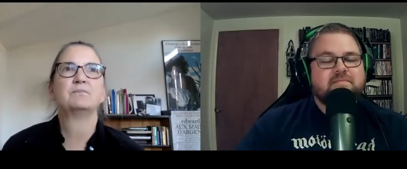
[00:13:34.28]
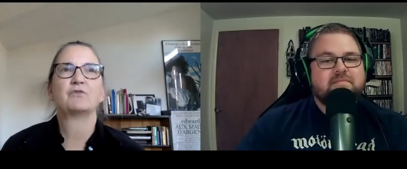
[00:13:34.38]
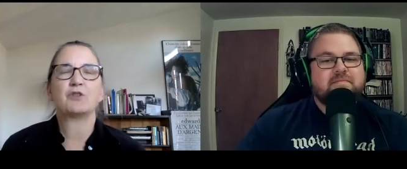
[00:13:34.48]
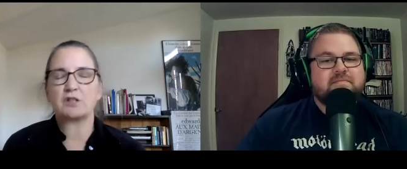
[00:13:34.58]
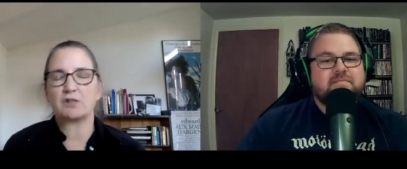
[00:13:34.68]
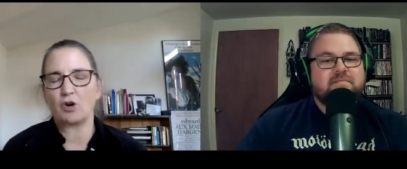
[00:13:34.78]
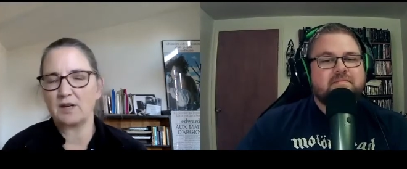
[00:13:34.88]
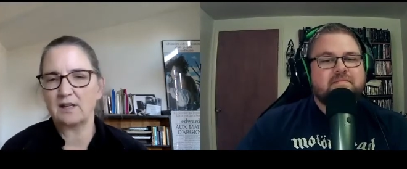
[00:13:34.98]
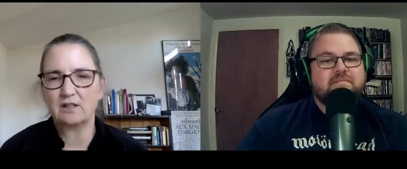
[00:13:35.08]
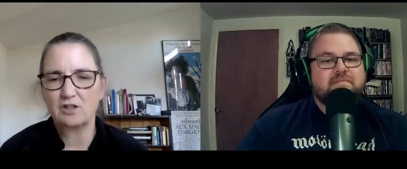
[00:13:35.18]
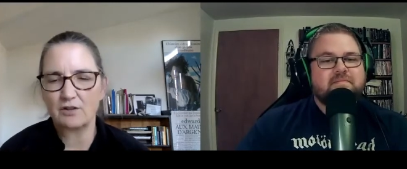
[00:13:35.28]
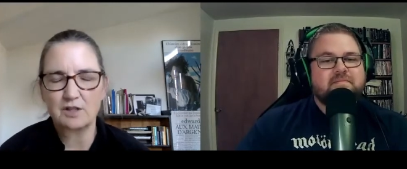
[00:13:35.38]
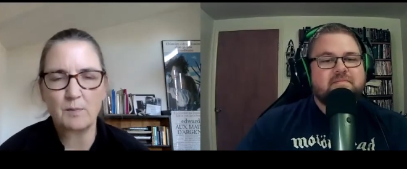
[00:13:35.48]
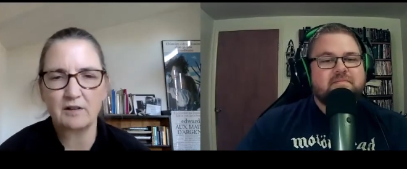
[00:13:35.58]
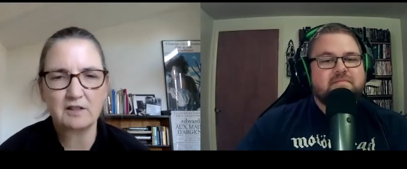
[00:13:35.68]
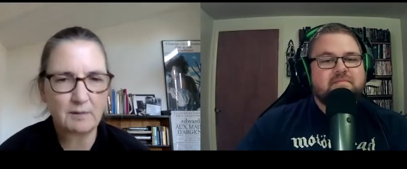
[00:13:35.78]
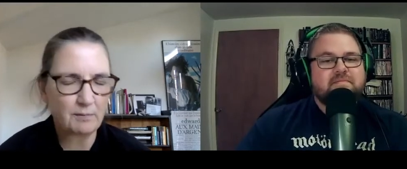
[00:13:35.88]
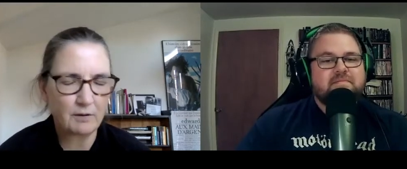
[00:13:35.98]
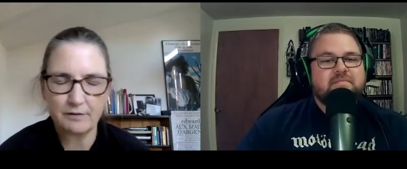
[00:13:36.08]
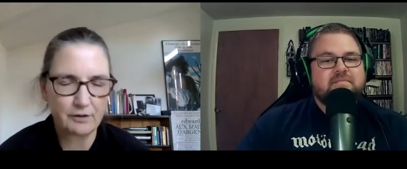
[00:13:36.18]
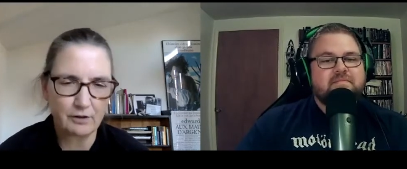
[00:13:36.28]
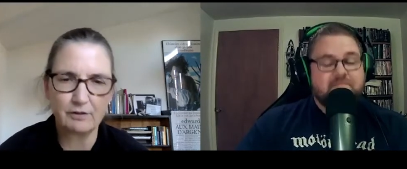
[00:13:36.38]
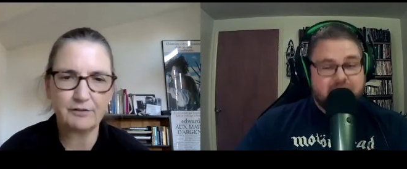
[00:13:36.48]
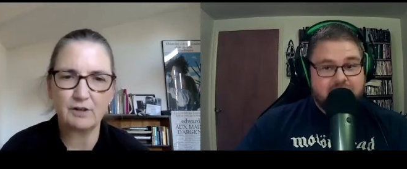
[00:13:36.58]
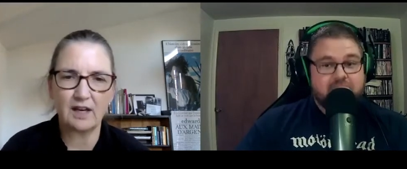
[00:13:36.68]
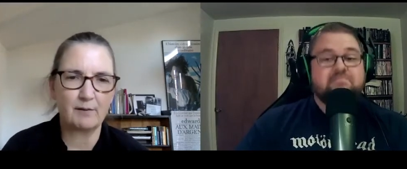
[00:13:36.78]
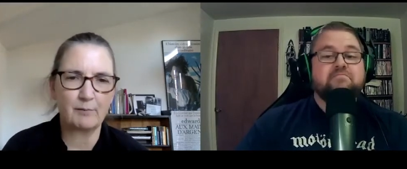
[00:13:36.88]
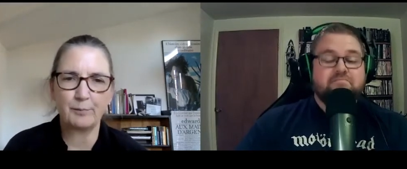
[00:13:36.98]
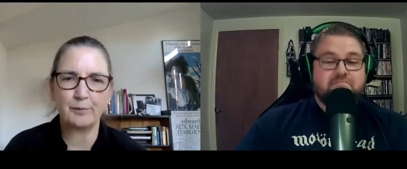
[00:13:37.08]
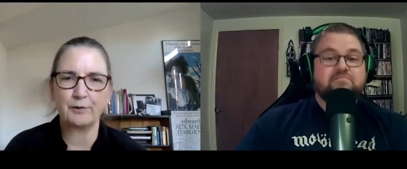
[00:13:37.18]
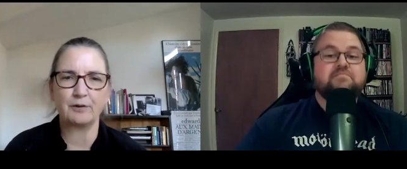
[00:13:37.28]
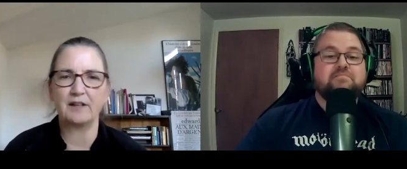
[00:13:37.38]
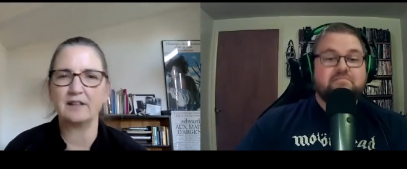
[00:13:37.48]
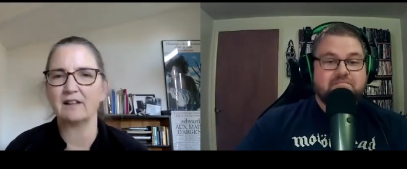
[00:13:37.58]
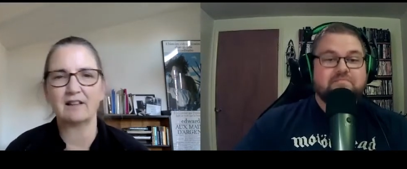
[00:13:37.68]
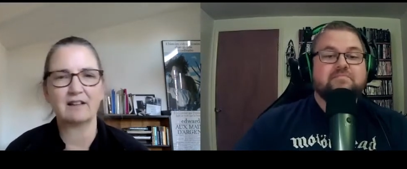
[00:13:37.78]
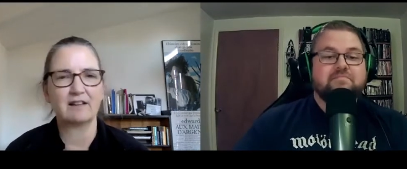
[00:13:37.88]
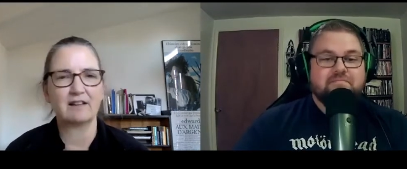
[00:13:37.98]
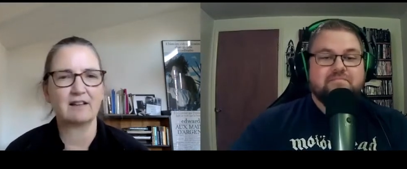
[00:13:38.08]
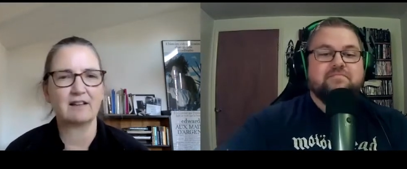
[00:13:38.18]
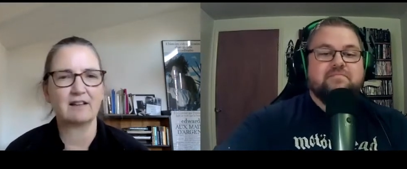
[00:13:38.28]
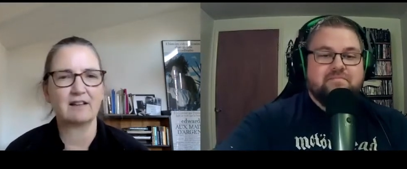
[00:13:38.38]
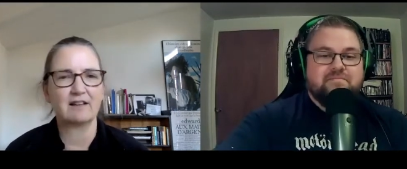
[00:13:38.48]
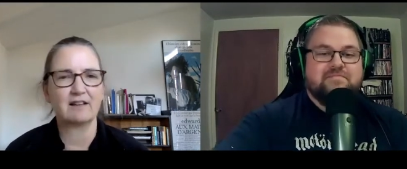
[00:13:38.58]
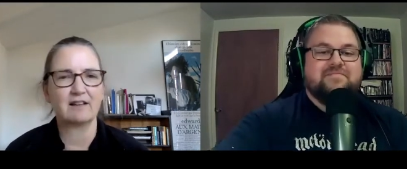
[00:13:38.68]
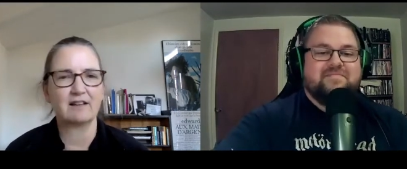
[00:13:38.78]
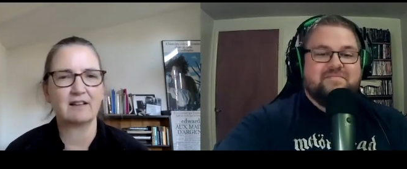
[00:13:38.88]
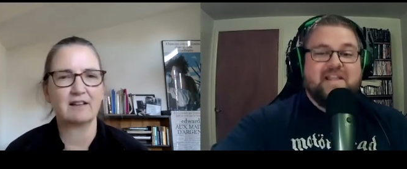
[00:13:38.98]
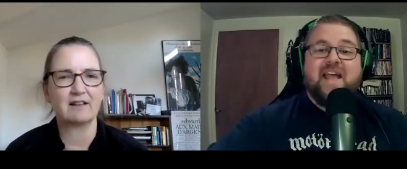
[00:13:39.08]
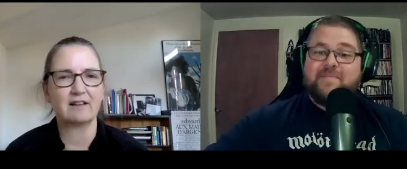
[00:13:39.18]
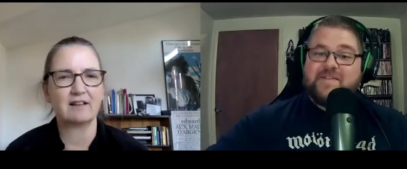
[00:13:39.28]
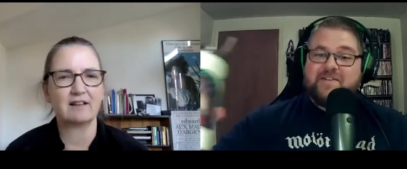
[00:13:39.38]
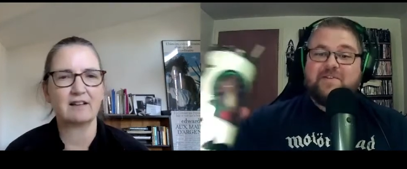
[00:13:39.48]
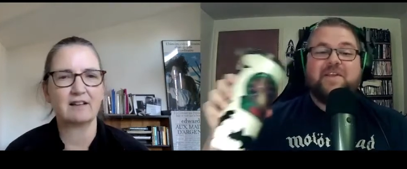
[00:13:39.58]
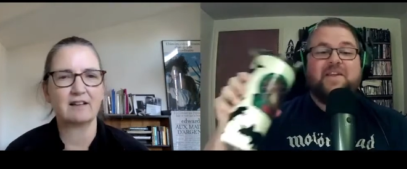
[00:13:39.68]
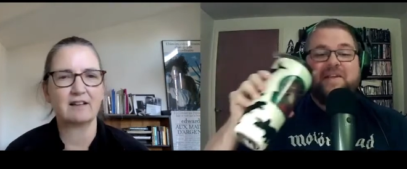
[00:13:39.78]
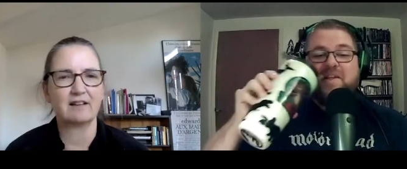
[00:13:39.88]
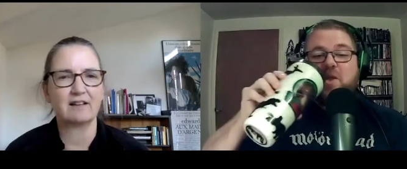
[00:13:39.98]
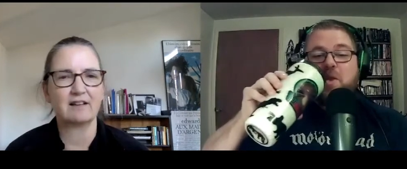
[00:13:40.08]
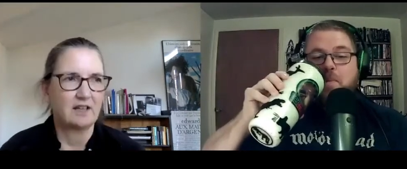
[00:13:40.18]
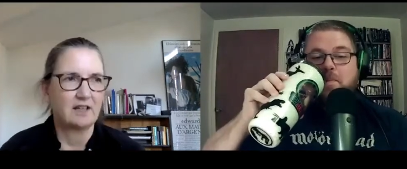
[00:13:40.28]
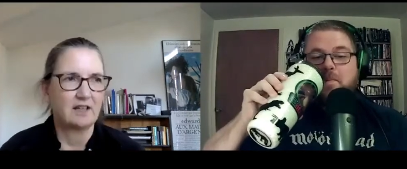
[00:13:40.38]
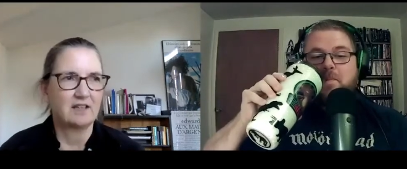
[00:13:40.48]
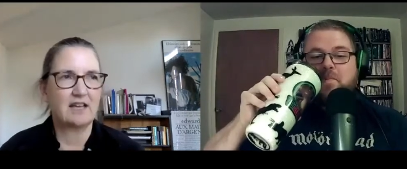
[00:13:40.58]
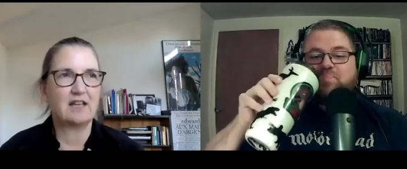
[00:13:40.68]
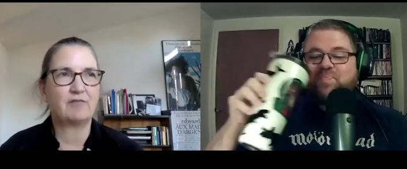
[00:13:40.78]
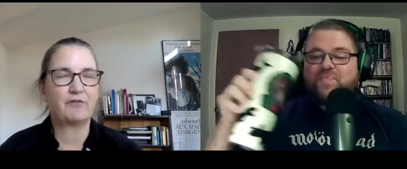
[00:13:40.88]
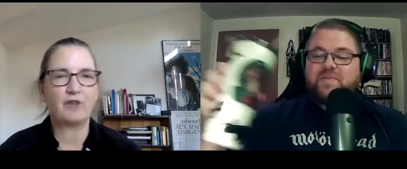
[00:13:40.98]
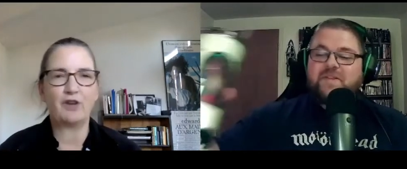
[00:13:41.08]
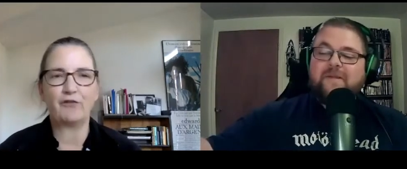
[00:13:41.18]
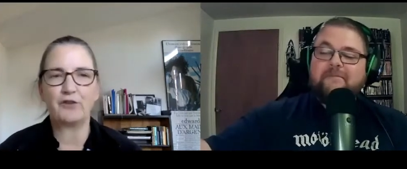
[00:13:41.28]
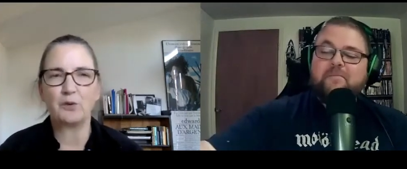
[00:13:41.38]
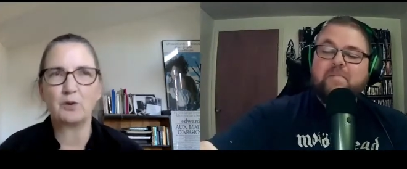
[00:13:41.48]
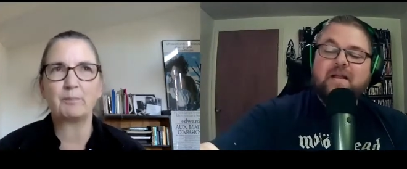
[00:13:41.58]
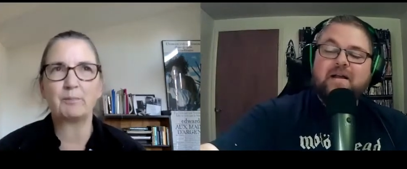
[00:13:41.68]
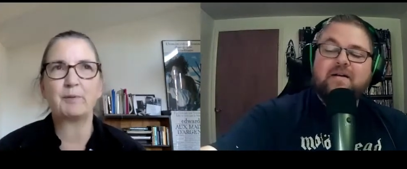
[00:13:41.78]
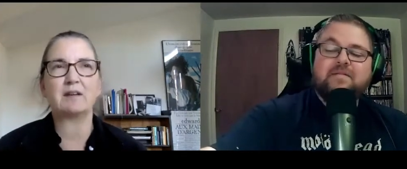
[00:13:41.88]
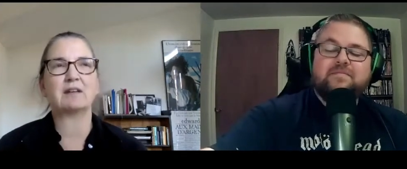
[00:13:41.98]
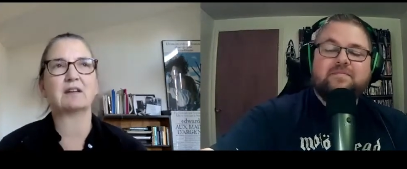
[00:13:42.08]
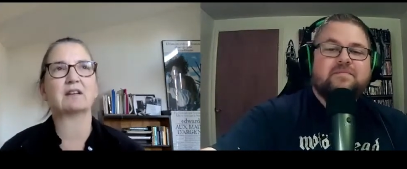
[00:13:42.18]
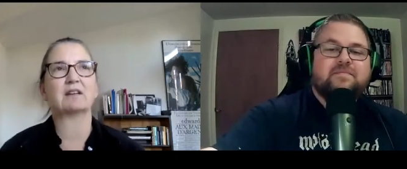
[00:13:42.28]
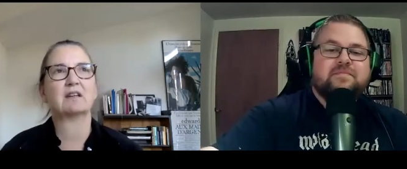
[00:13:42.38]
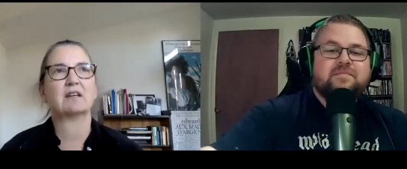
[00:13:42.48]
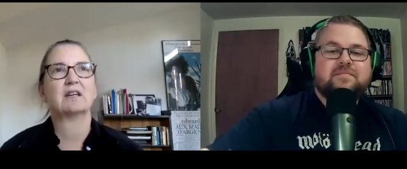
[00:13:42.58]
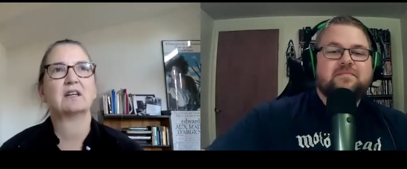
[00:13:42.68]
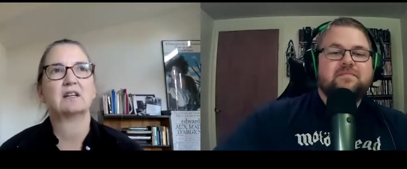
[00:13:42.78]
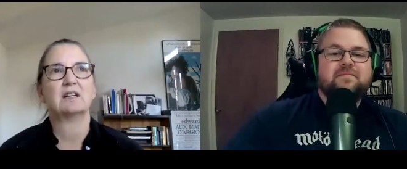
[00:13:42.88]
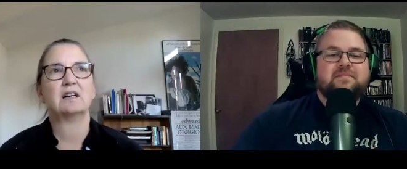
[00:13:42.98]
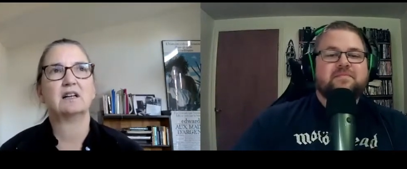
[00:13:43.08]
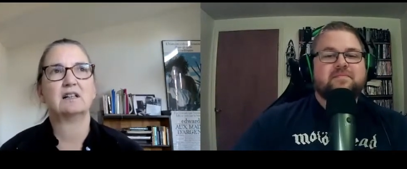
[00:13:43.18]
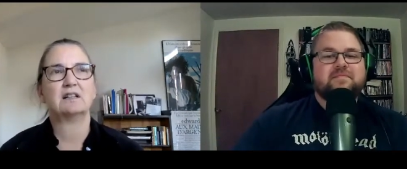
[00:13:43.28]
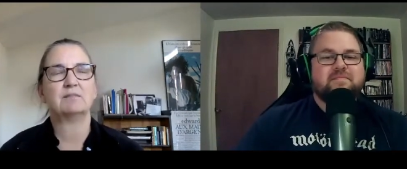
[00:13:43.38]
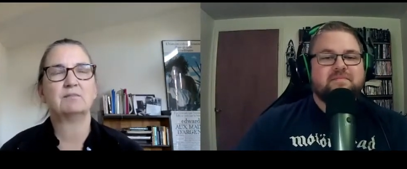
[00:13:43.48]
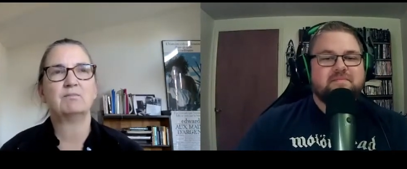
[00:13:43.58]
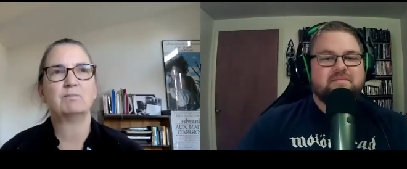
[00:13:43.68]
Speaker 1: first of all, kids are the smartest people on earth. You mm-hmm. can't pull anything off
Speaker 2: on them. So absolutely,
Speaker 1: they, if, if, you're being um,